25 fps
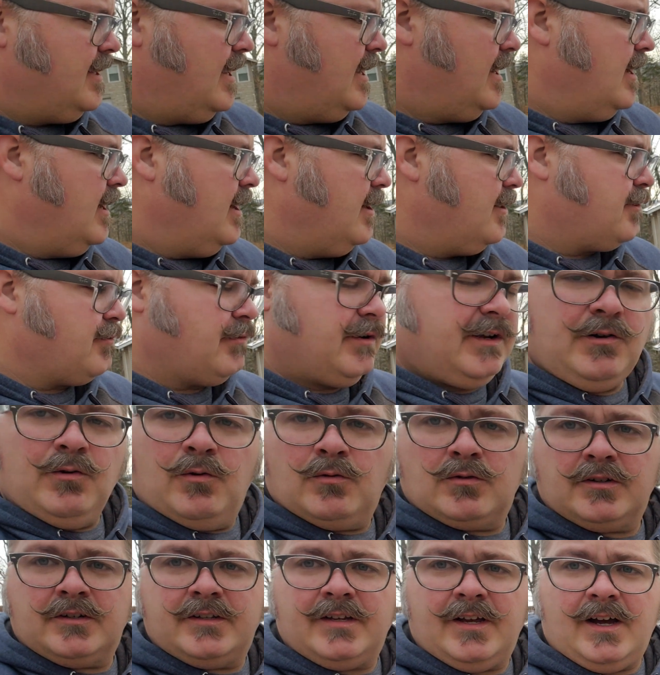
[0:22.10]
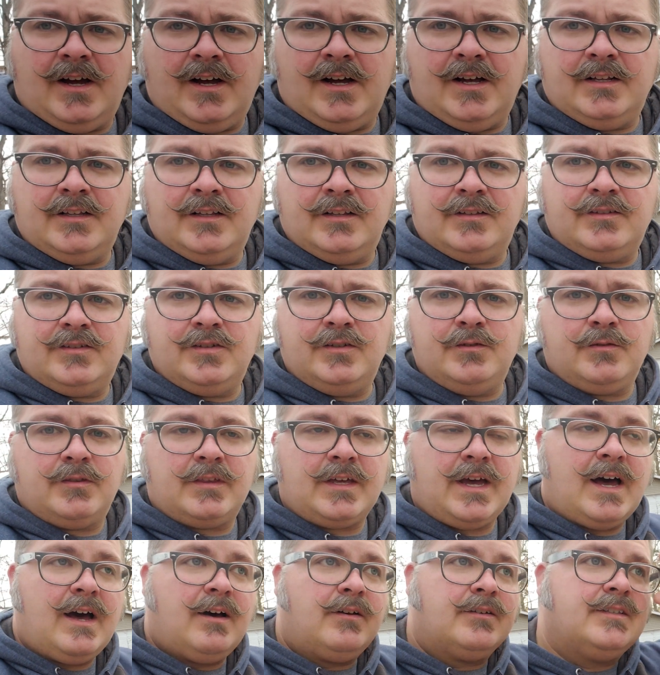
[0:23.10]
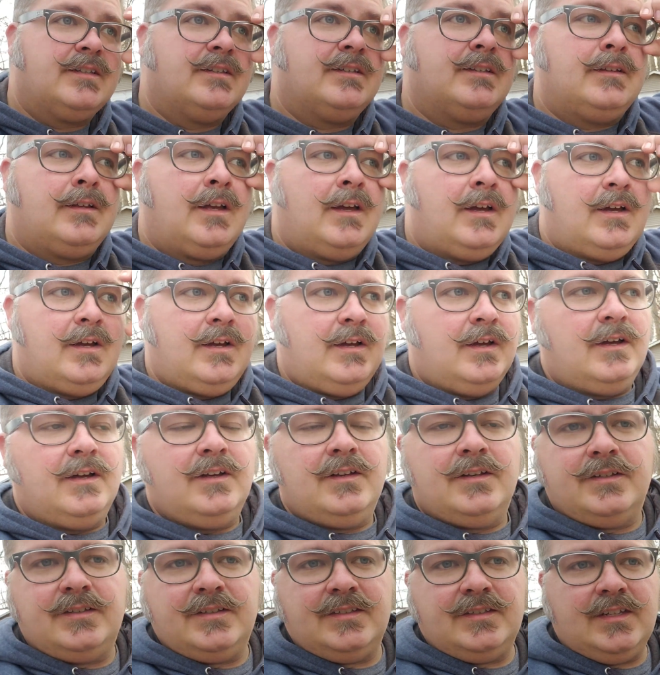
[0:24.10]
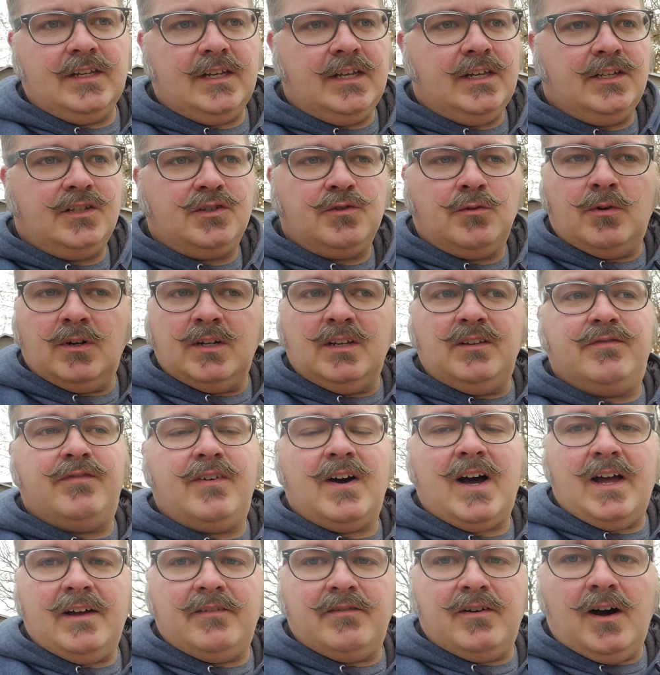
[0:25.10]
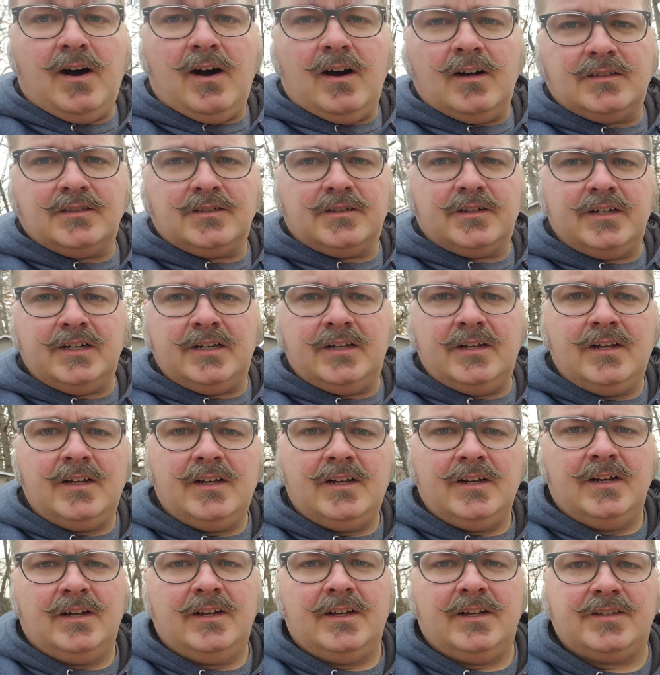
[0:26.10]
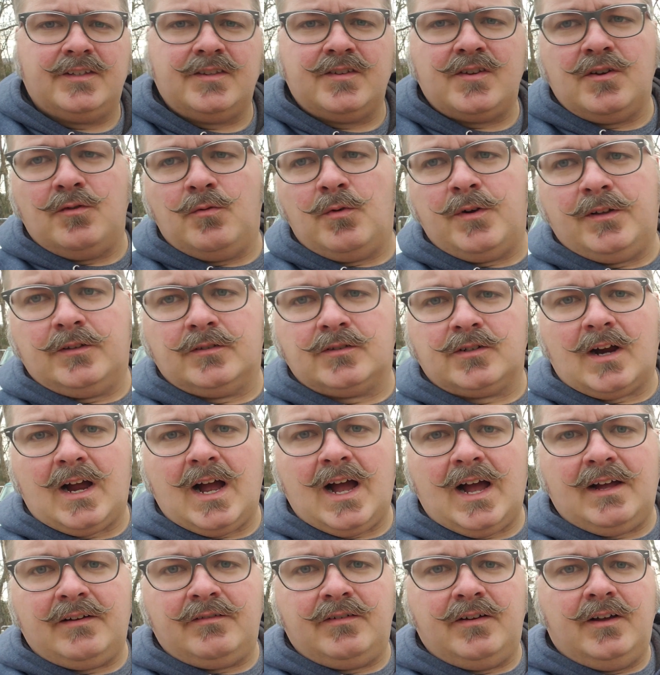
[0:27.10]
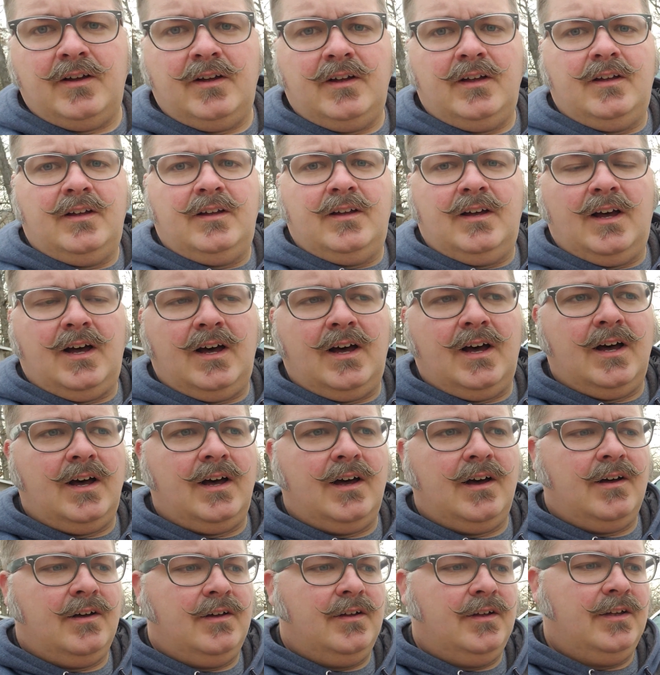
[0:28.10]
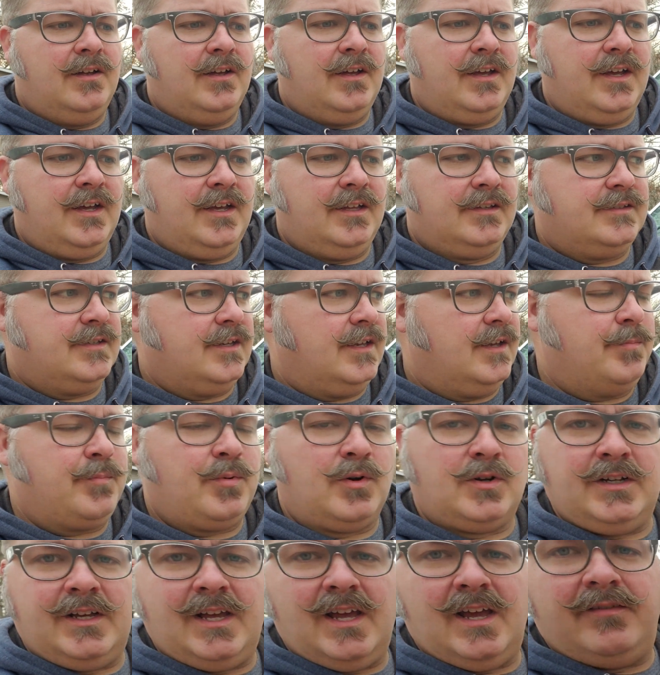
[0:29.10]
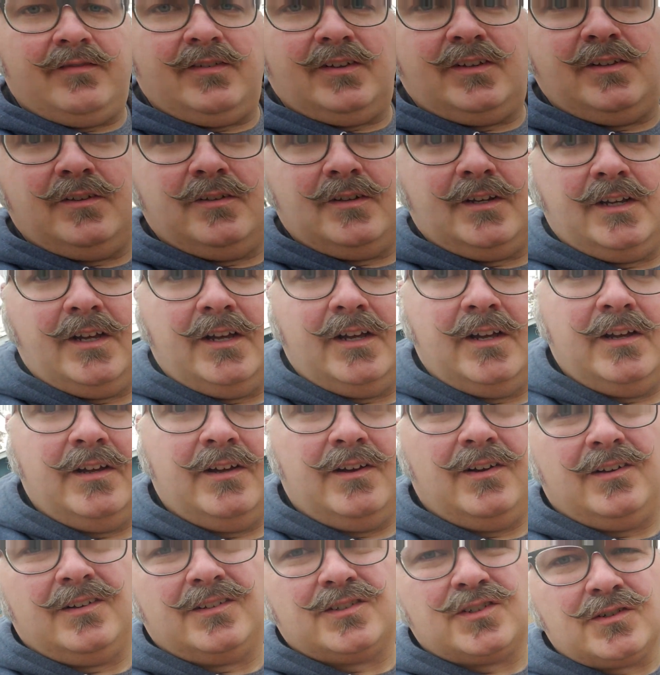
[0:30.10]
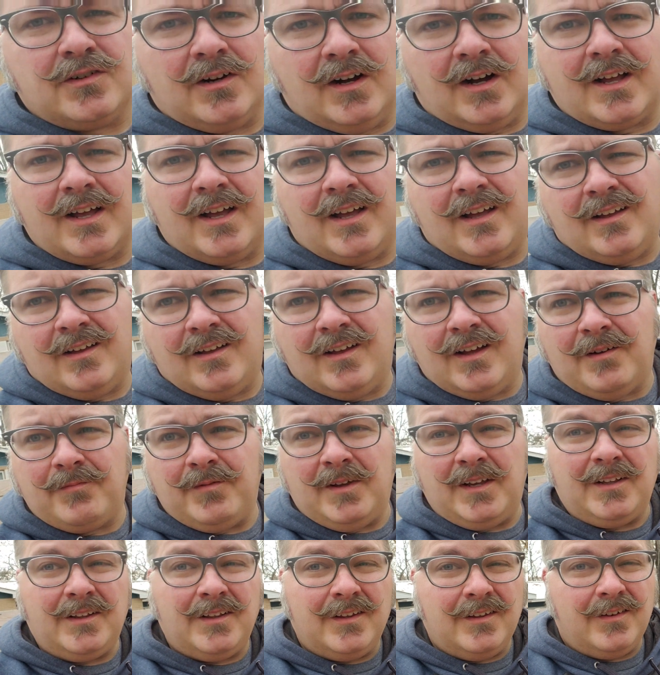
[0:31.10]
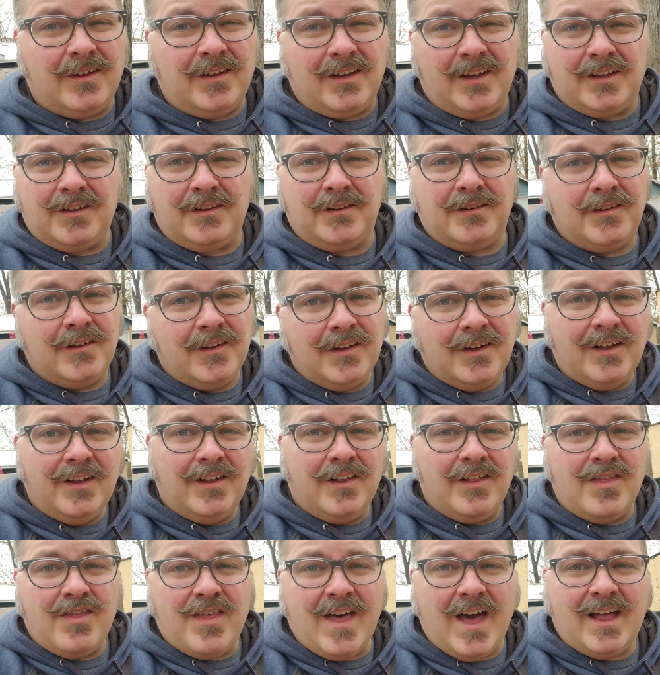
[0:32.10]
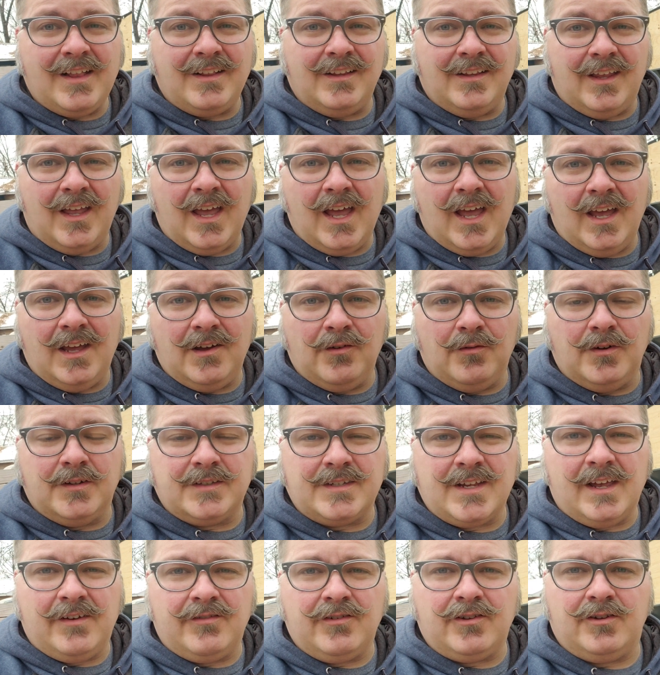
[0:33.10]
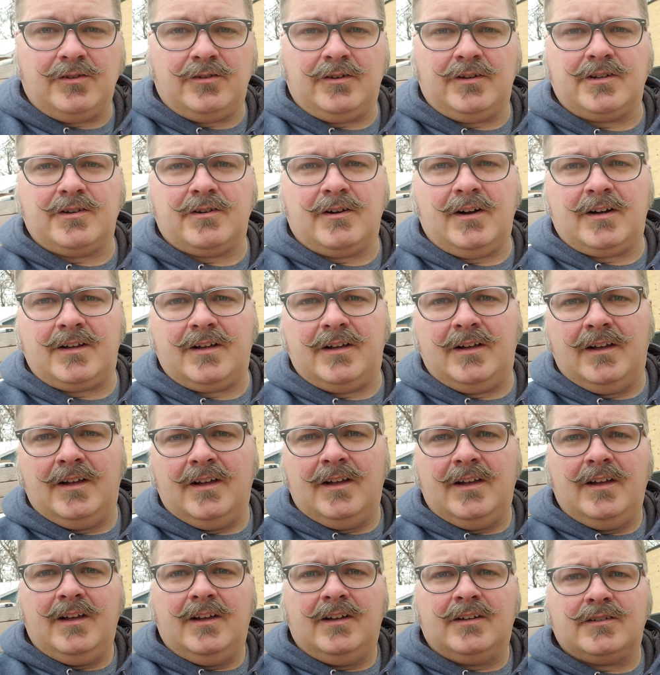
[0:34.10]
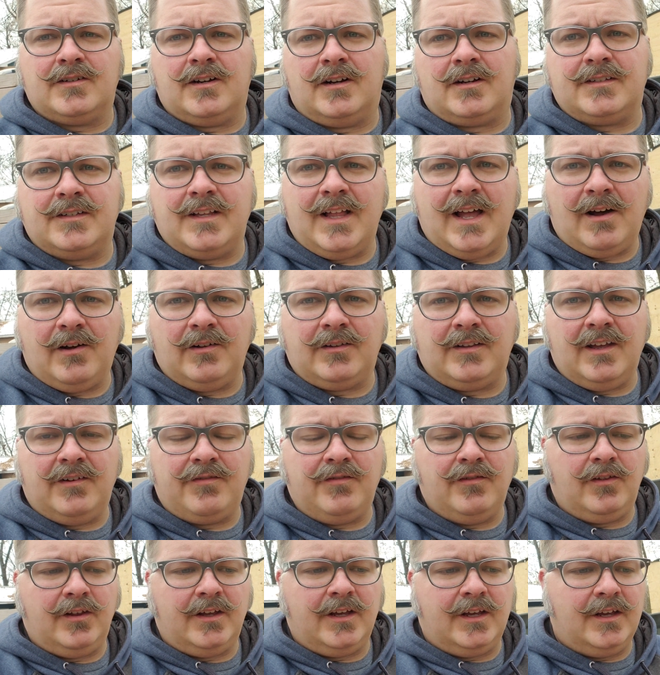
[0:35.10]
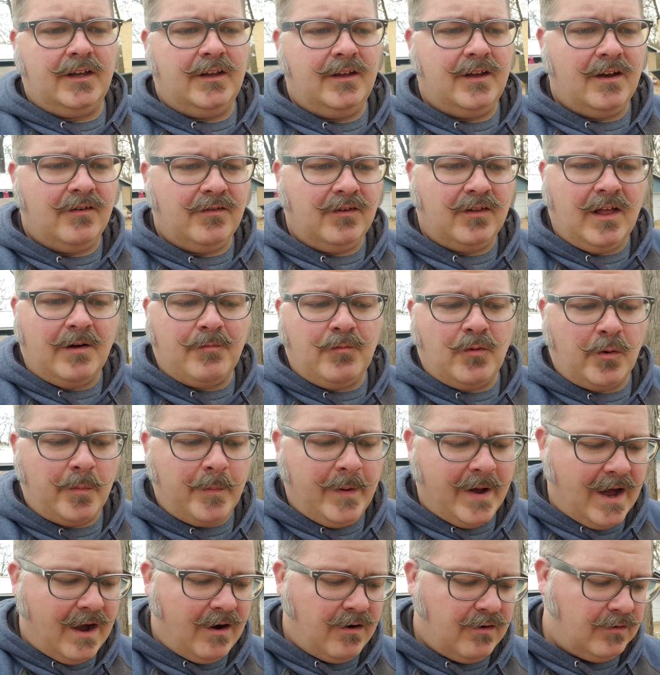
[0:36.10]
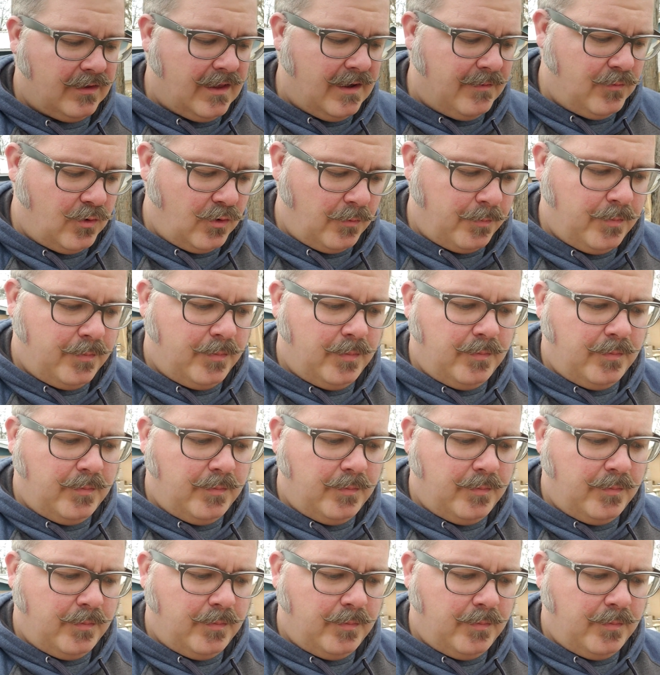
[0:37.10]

a 3/4 ton 2000 C2500. It's two-wheel drive. It's a pretty heavy-duty truck. I mean, in that day, it was a heavy-duty truck. Trucks now definitely have a lot more power, a lot more